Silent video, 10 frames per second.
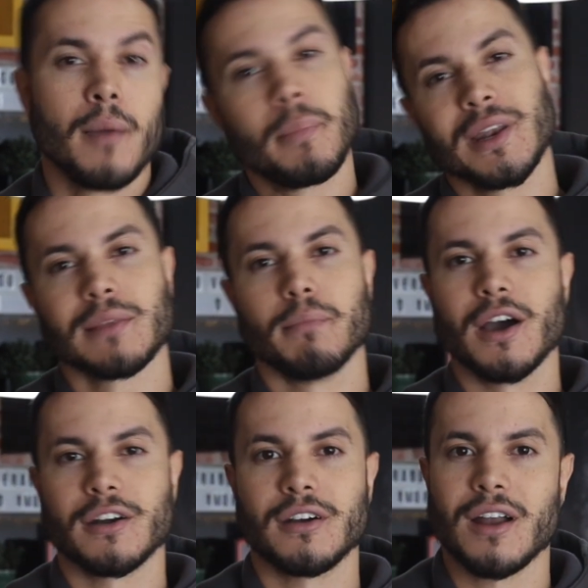peanut
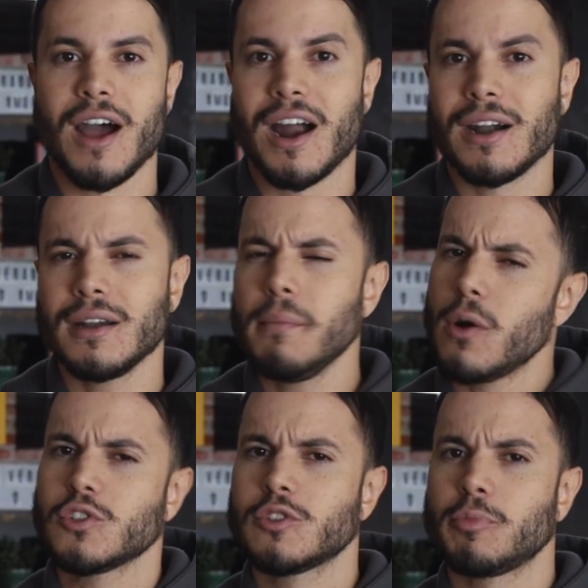butter are the
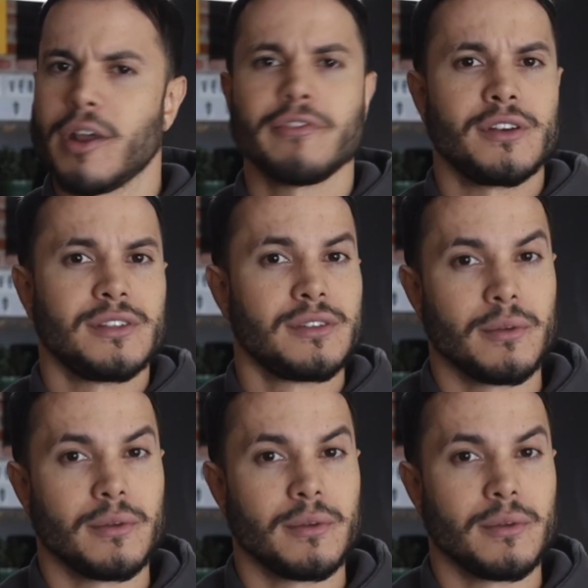most preferred